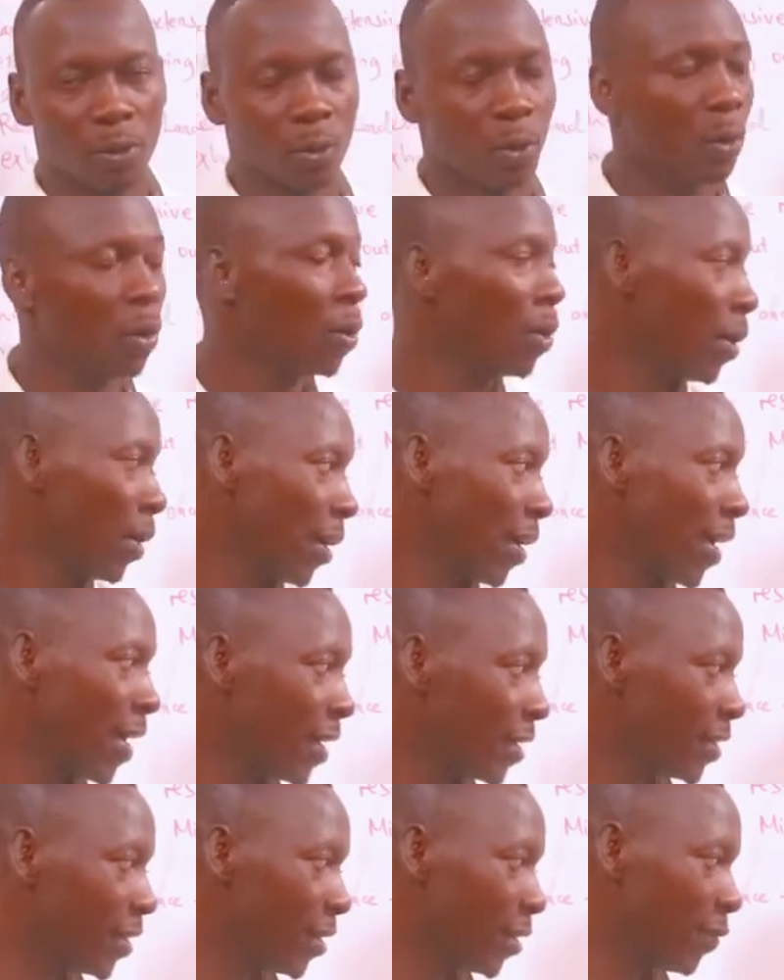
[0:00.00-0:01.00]
So
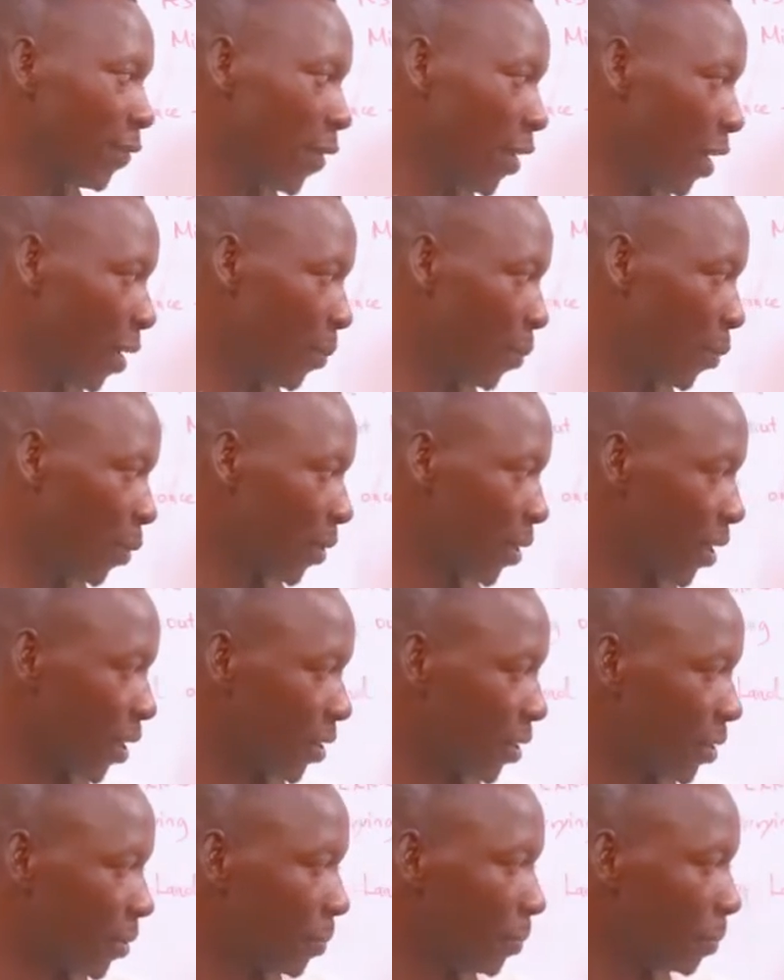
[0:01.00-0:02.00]
gas is very
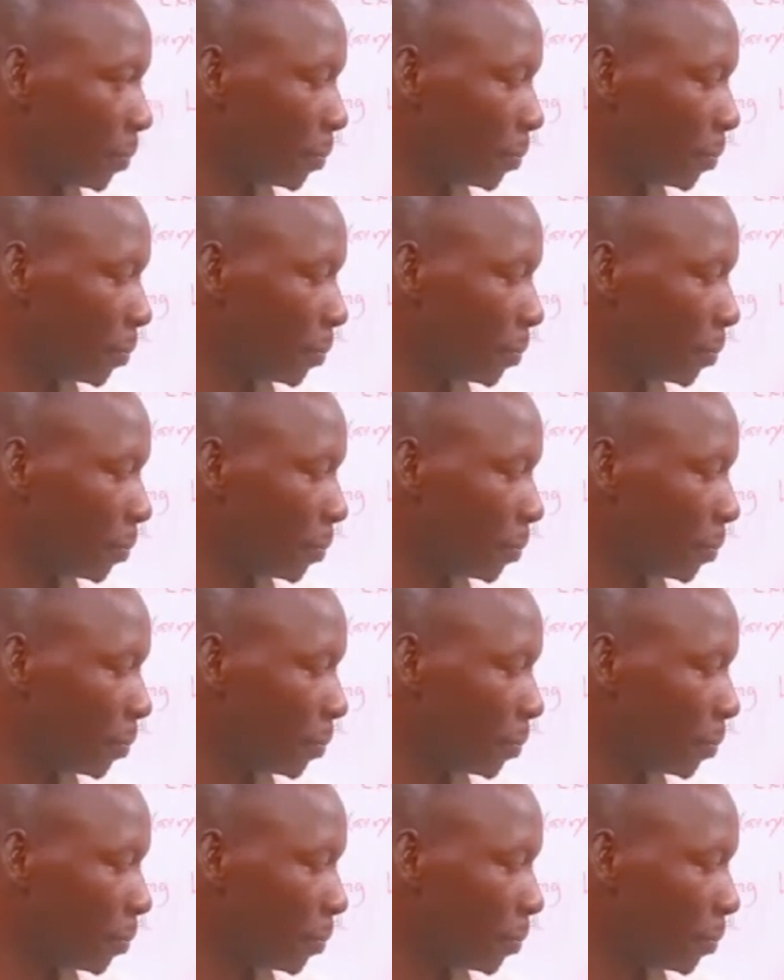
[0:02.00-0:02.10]
important